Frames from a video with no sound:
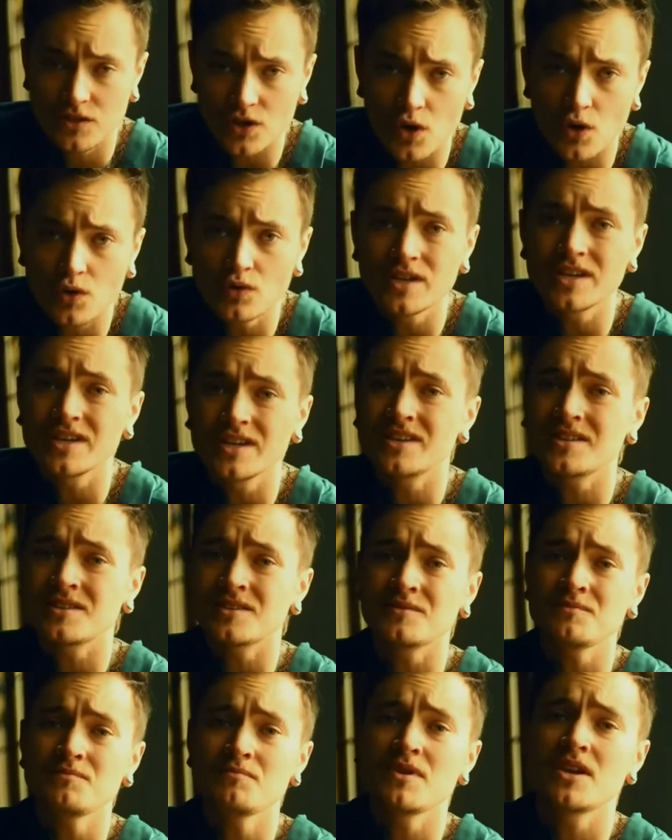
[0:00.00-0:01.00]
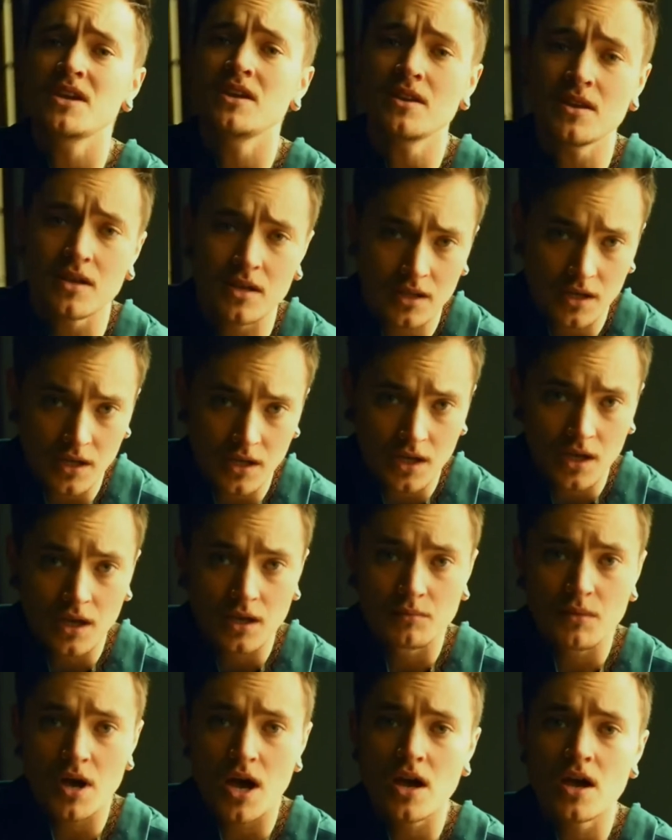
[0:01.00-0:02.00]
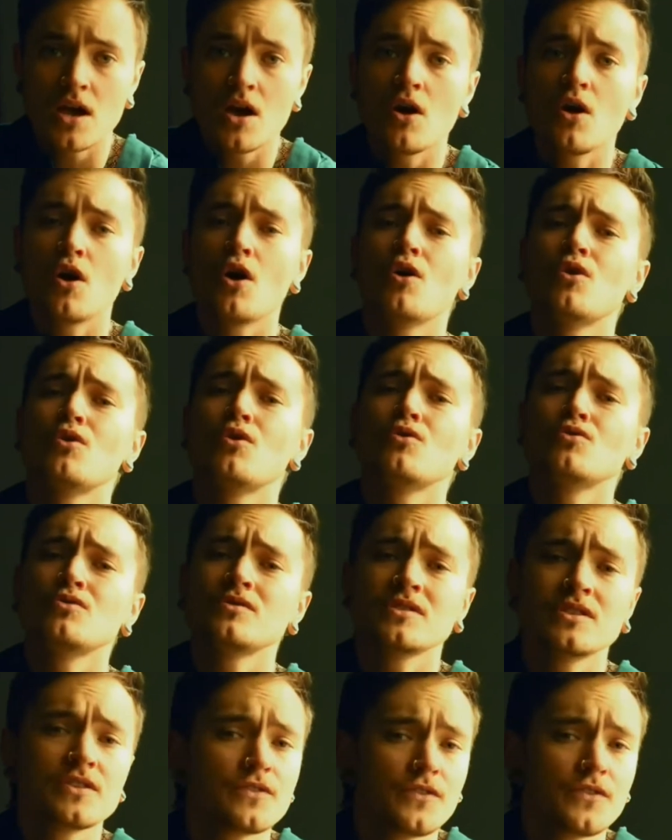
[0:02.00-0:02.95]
don't admit my own.